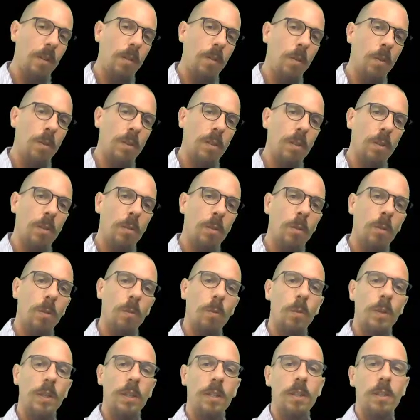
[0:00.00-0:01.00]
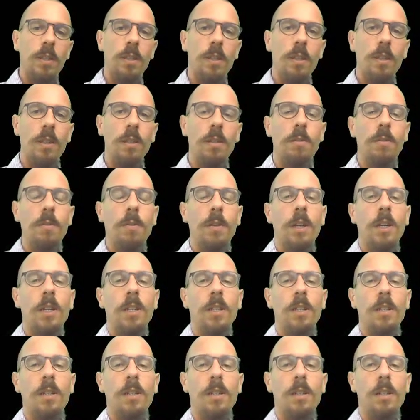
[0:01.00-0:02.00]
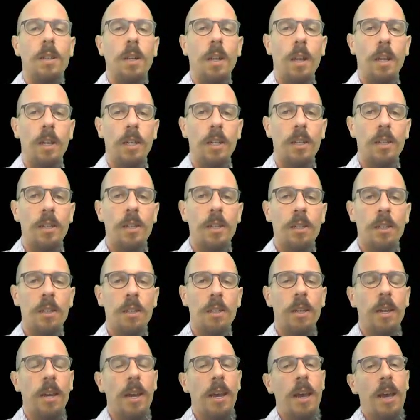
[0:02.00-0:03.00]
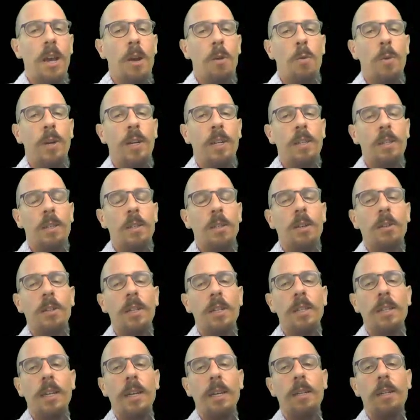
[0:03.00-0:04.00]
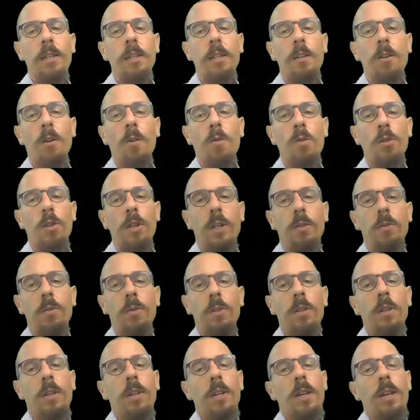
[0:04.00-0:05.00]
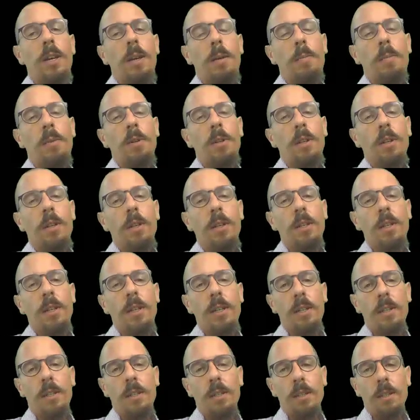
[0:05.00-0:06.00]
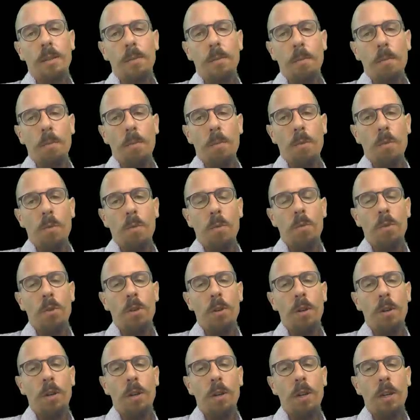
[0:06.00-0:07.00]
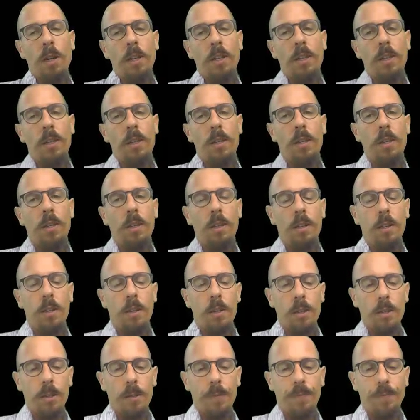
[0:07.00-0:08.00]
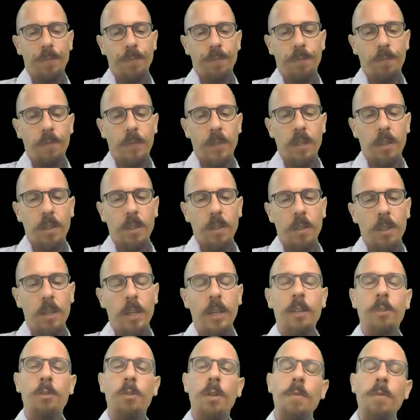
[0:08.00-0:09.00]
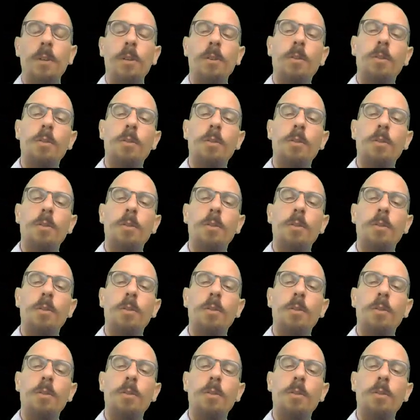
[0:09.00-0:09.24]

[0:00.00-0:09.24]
Also, we see flights like this, where it's not exactly a go-around, but it's more like the air traffic